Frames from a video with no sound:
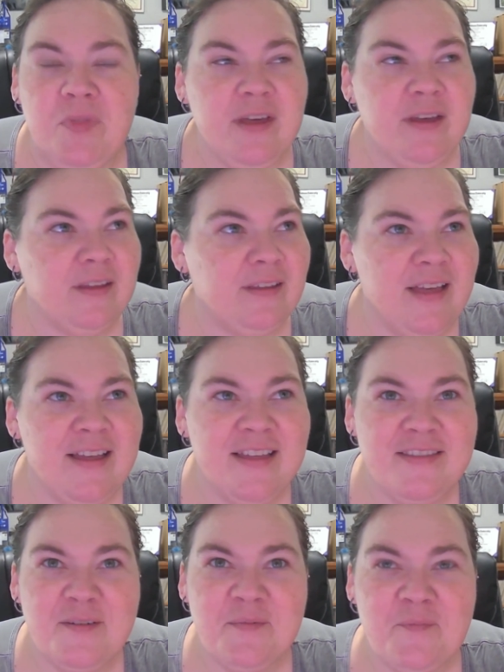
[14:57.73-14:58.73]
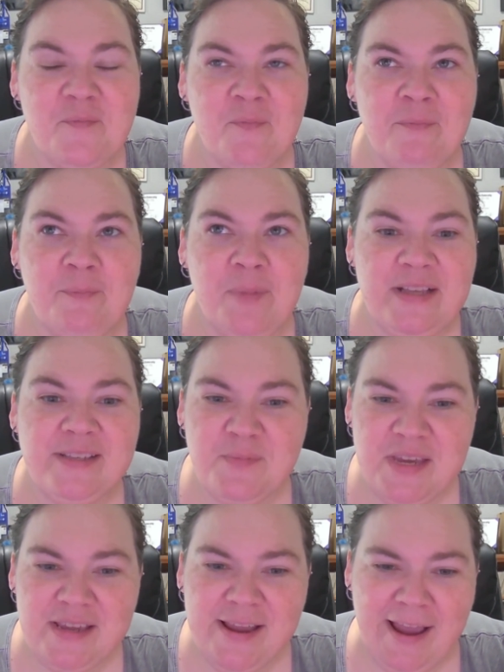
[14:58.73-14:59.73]
The best
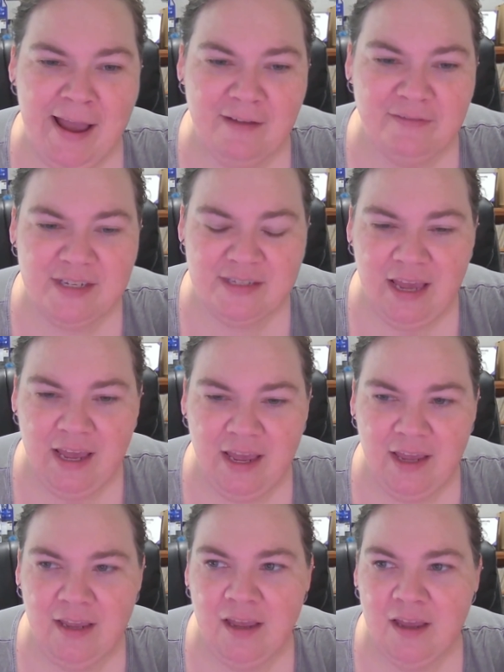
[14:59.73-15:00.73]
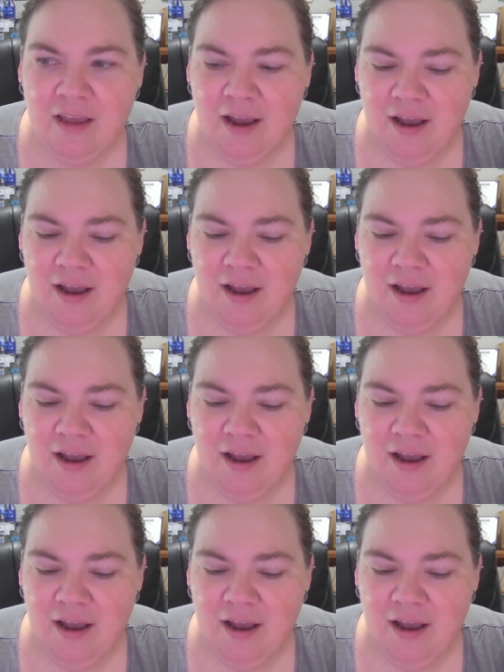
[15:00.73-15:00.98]
meet, I have to say,